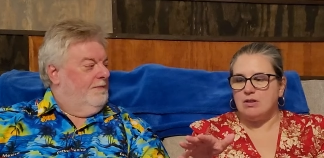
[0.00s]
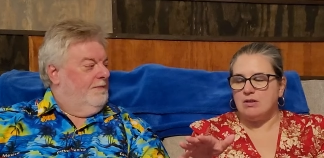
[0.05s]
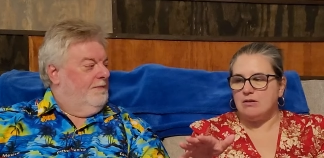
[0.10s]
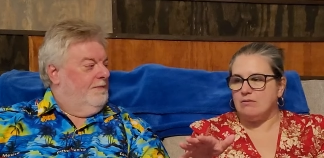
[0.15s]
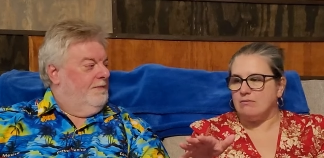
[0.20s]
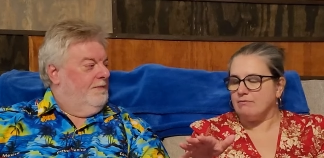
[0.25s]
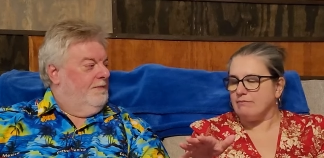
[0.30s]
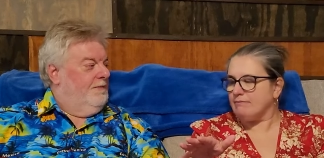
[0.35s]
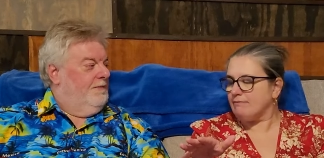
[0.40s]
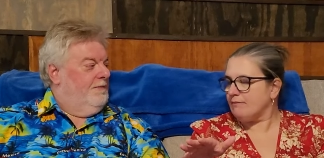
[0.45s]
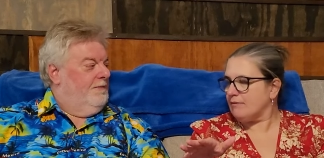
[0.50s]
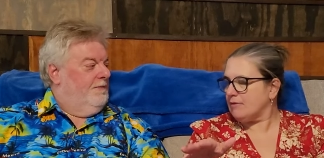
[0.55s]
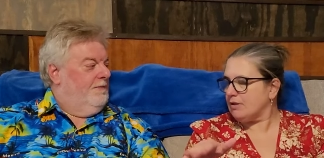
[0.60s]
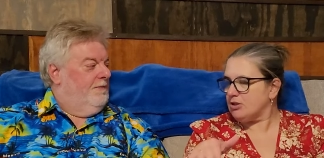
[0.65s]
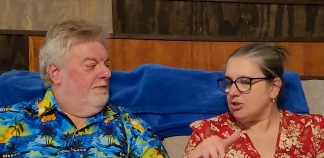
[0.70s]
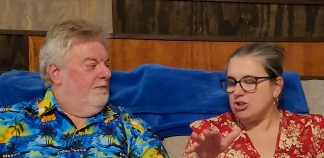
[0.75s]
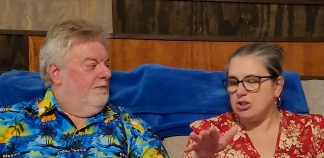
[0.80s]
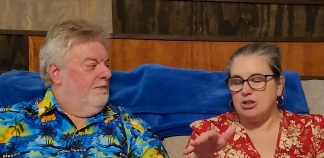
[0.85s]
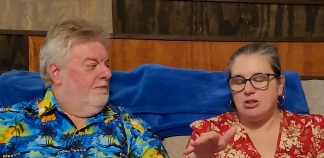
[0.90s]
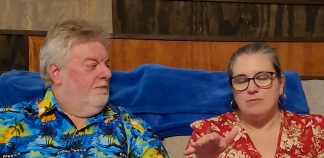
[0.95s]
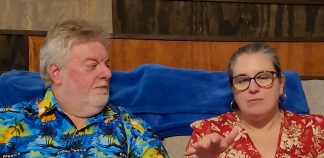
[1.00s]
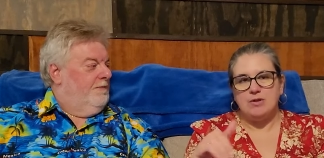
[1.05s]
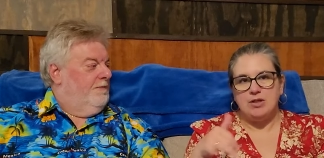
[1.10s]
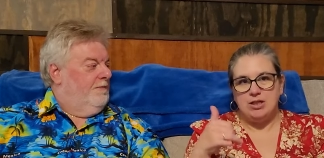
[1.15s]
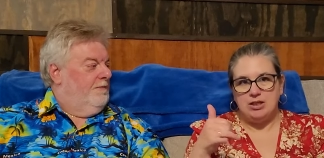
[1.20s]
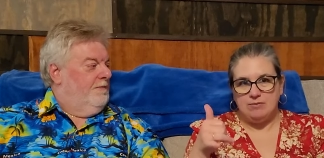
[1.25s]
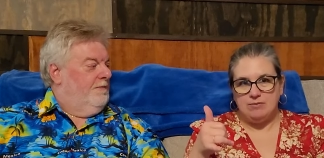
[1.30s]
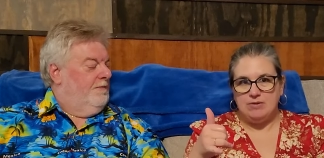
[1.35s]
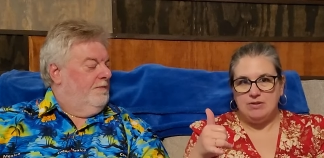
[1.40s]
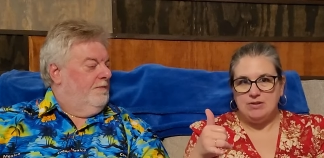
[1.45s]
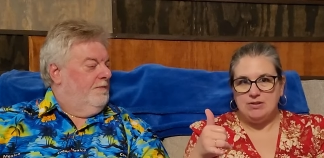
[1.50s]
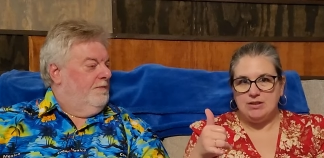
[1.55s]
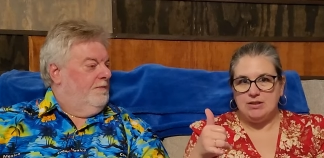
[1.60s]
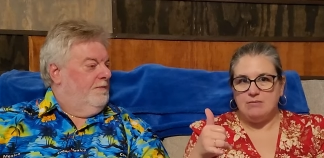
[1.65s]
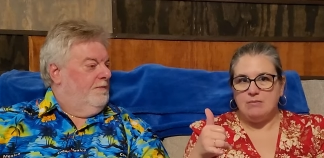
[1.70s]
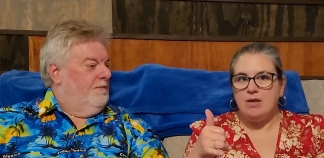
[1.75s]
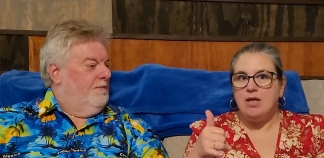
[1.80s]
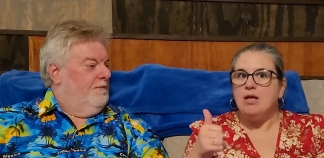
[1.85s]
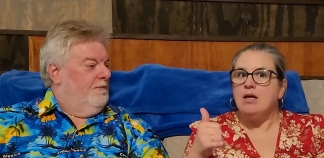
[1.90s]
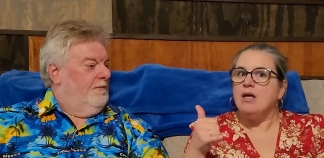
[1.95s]
Speaker 1: um, the ship and get me some.
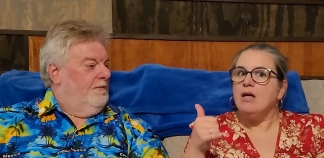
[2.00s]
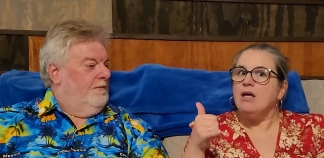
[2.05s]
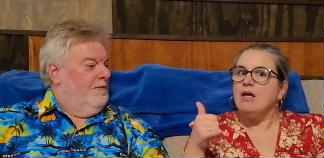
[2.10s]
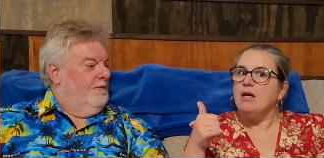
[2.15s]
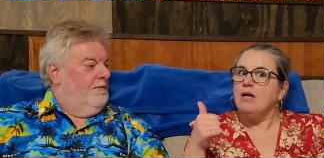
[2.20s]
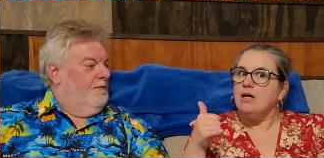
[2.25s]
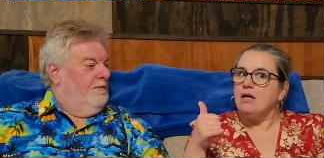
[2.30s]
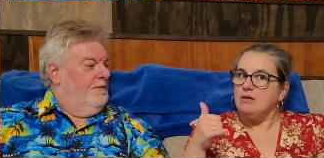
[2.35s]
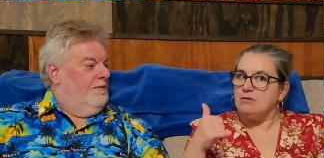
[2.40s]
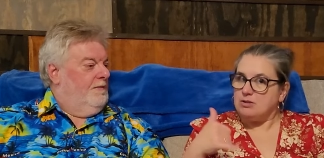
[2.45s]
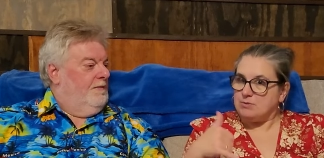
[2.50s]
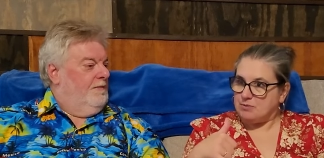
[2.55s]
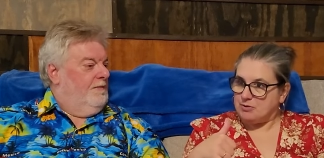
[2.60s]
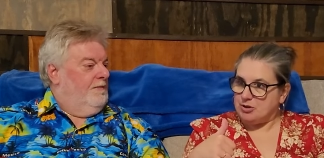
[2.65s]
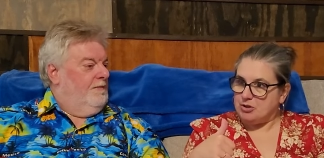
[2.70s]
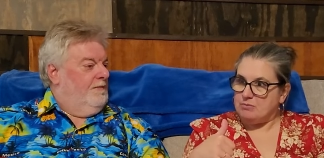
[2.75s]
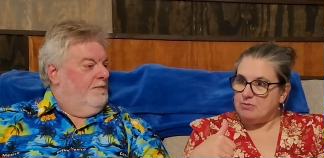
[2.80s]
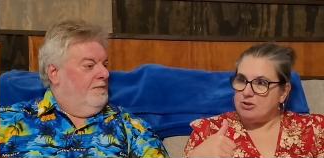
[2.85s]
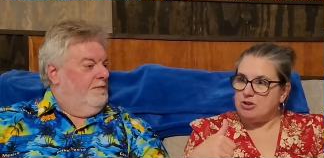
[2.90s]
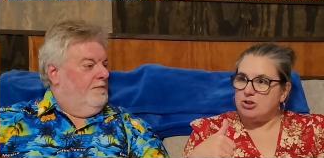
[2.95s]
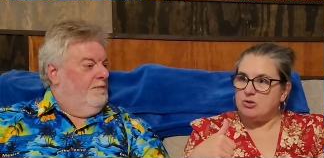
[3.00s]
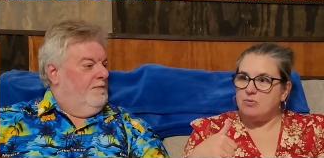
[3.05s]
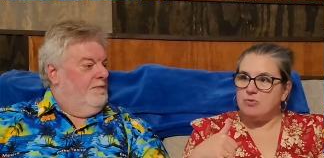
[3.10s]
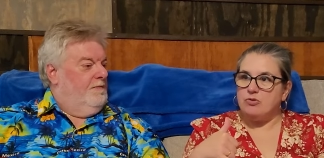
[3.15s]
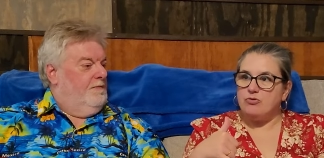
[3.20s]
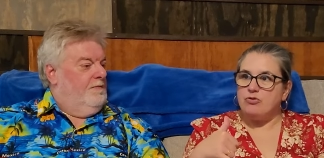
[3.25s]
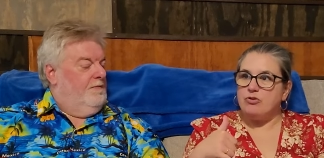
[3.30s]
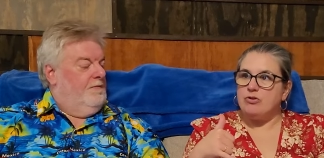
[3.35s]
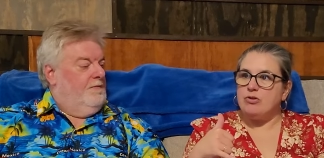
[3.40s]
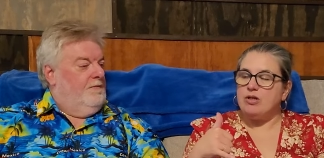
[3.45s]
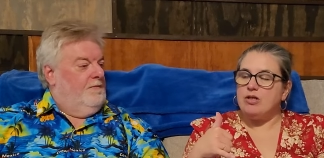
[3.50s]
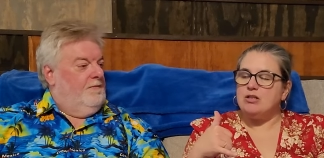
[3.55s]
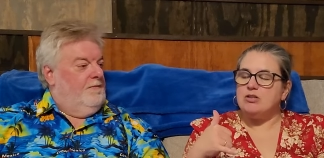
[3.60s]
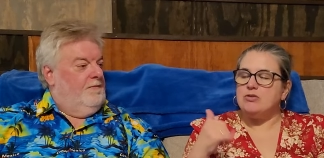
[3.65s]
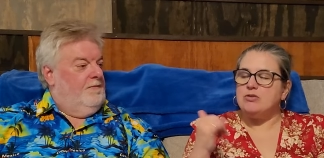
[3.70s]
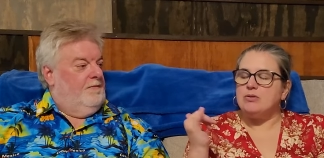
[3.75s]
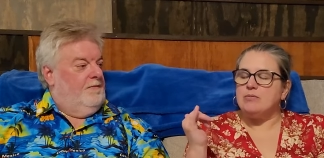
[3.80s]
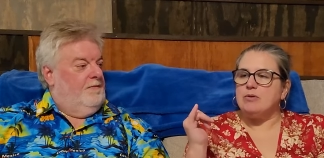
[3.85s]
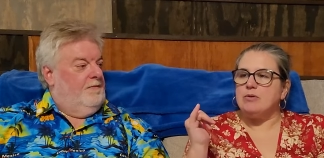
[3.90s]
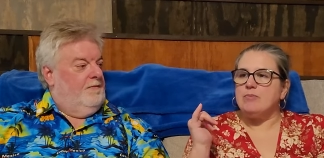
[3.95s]
It was pretty miserable a few days
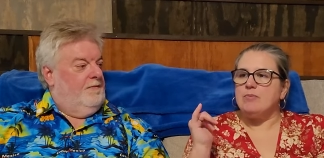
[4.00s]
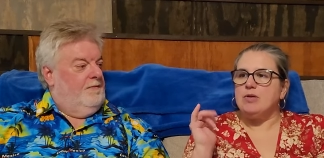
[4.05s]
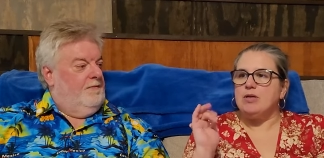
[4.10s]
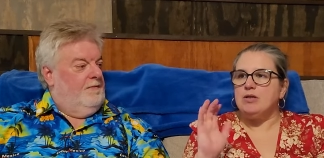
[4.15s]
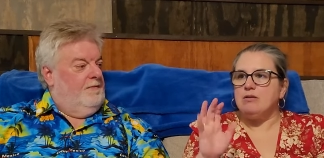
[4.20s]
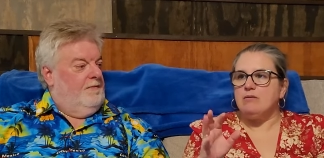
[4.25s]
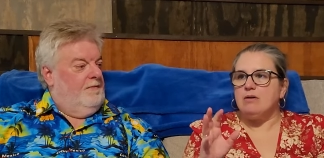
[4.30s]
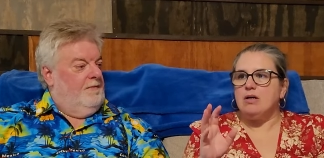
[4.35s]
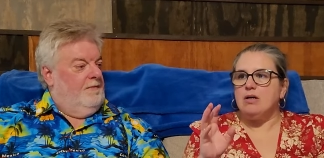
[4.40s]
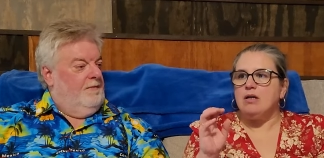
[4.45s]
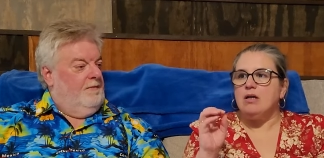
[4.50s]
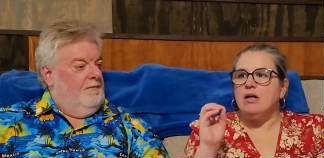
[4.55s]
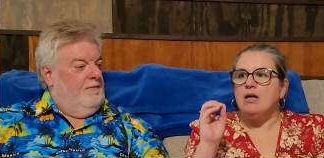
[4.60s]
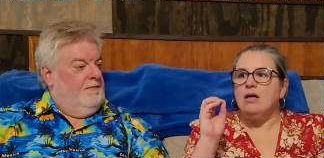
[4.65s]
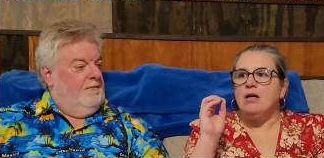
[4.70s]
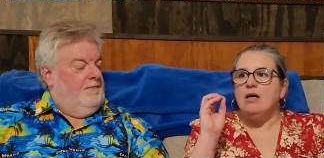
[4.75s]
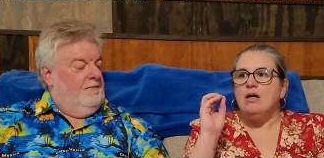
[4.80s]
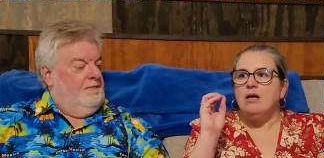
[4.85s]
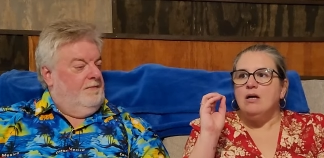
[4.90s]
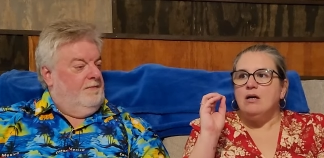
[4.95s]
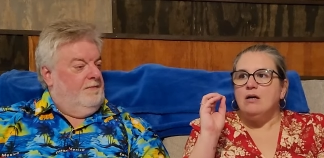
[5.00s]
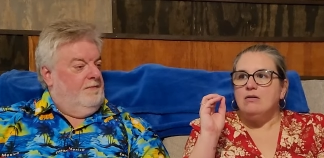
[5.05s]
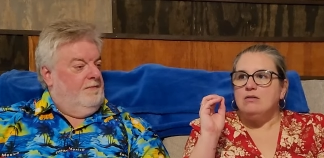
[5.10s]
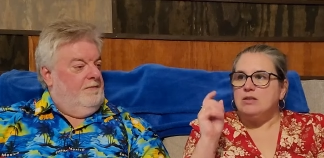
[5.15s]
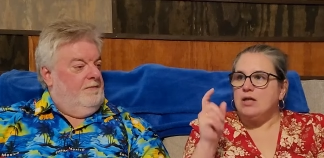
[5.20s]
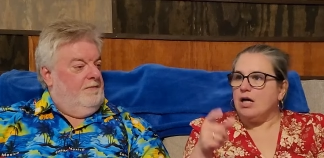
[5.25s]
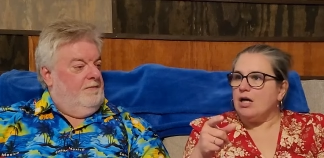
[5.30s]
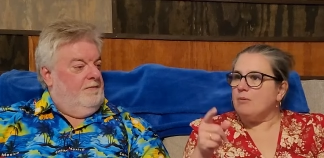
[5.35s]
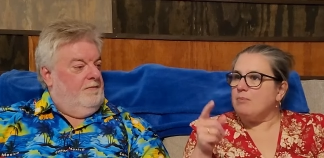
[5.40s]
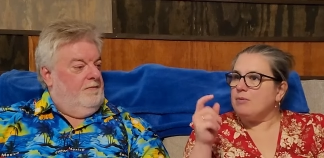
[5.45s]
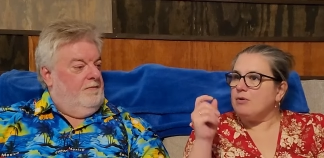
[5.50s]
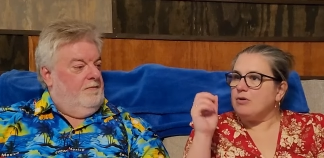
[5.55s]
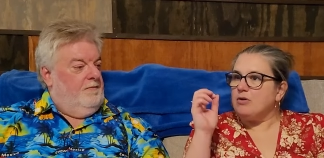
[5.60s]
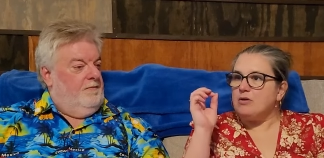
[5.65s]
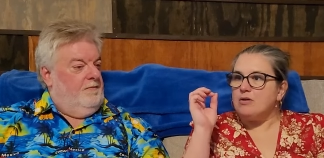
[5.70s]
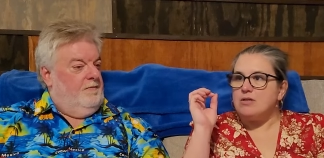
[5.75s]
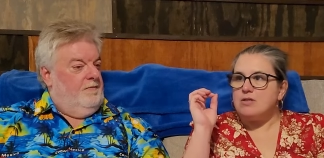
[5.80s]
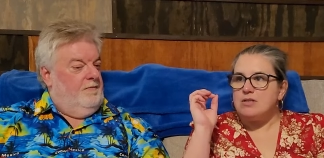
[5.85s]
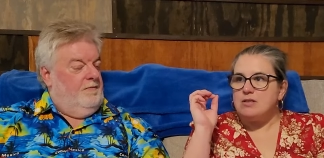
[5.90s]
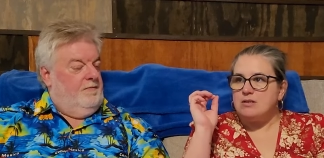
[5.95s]
for me. But anyway,
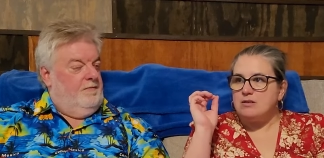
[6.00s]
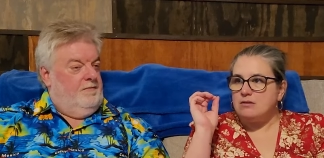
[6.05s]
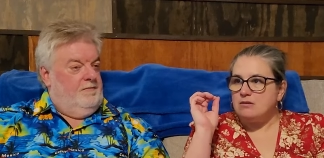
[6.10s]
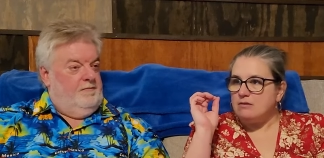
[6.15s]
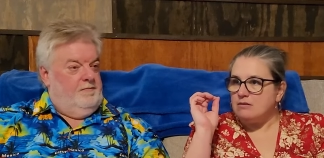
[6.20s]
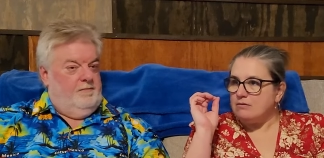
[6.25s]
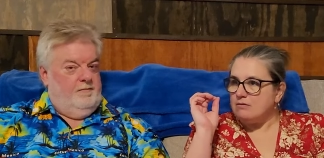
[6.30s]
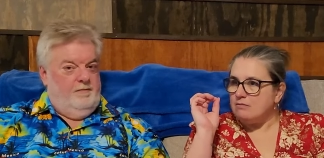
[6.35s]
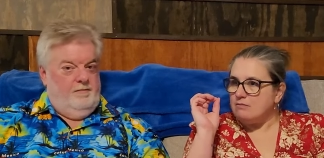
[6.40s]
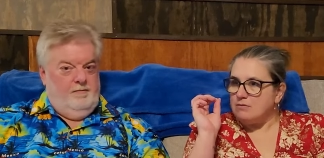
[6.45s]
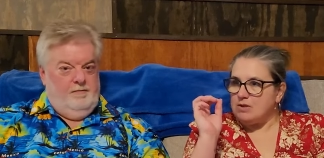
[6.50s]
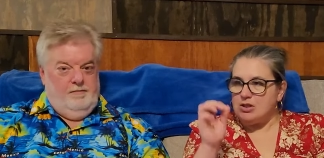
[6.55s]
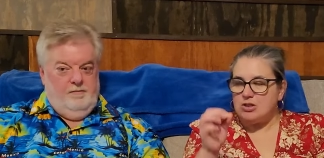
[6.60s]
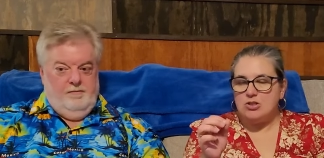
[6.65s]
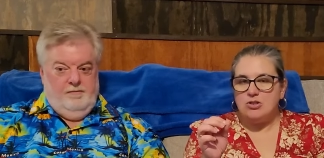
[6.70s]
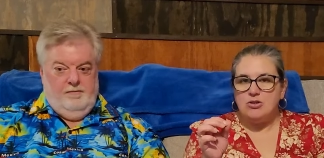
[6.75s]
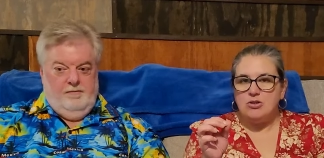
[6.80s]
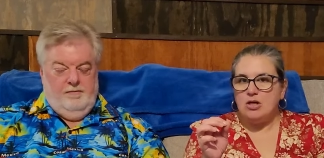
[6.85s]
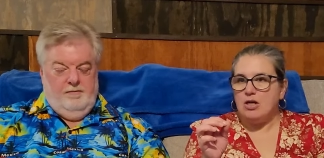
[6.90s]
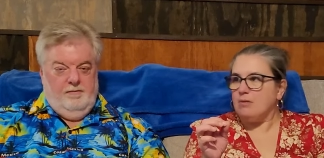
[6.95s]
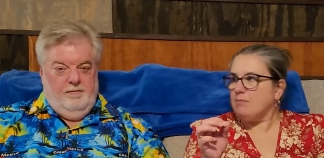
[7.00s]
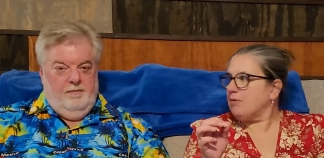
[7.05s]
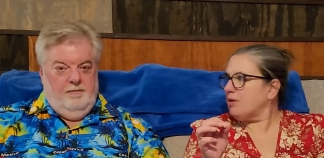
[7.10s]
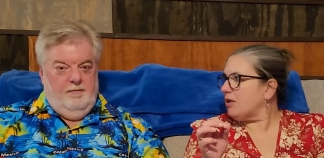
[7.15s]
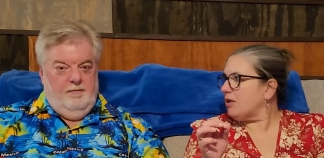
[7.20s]
diapers, make sure you have